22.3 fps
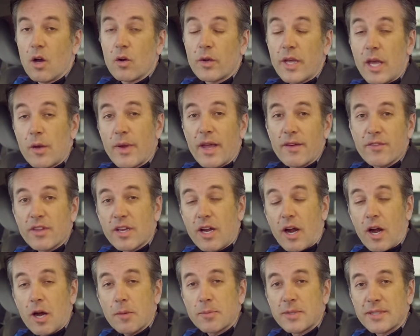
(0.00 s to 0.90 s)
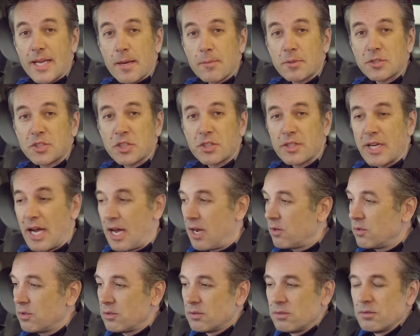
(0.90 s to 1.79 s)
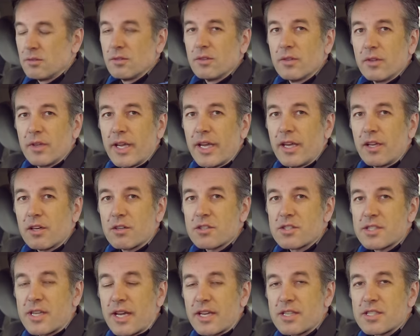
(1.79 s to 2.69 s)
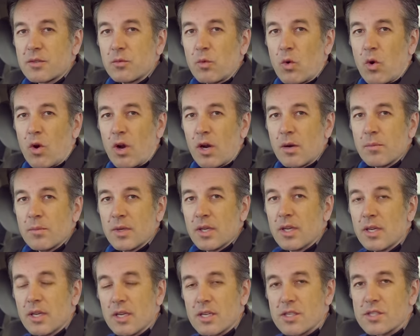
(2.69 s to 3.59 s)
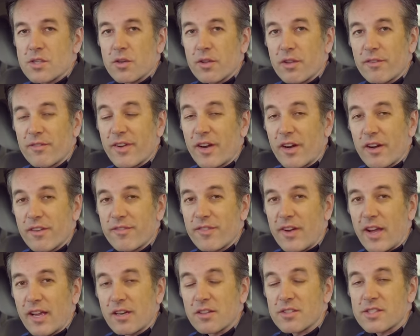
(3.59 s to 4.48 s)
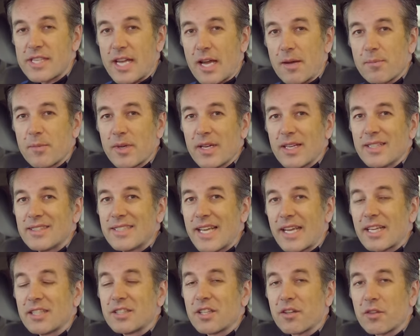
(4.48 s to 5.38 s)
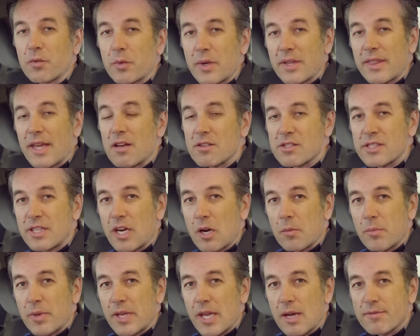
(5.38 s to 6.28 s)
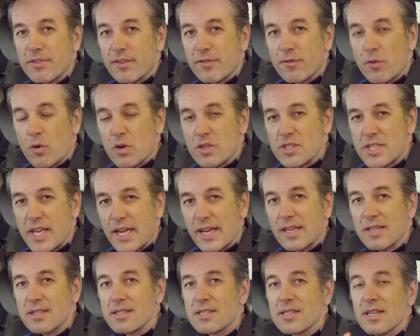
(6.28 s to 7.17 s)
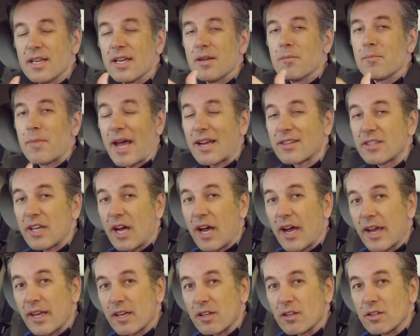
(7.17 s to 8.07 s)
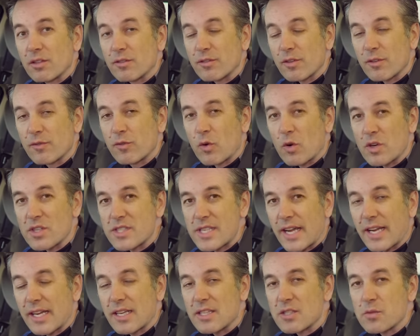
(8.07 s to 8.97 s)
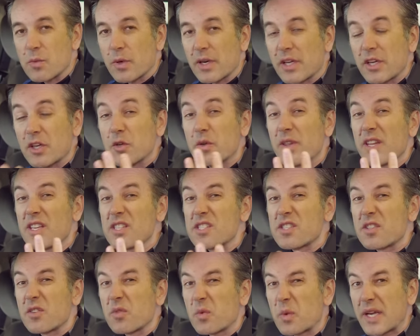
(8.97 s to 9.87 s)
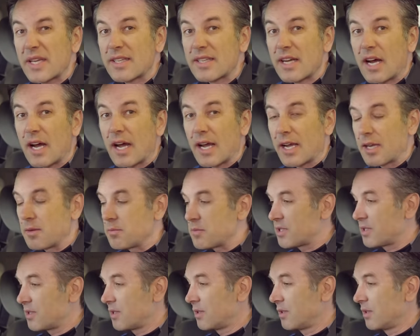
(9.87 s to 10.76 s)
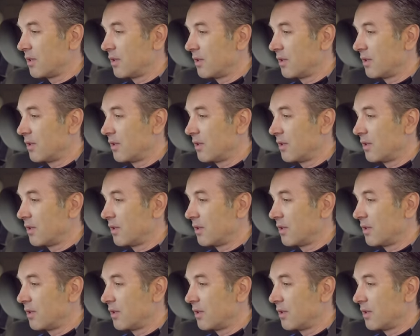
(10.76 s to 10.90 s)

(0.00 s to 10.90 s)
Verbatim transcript: Okay, we have the car up to temperature now. Heater's nice and warm. So the very final step, take it to 3,000 RPM for four seconds, back to idle for four seconds. We're gonna do this three times.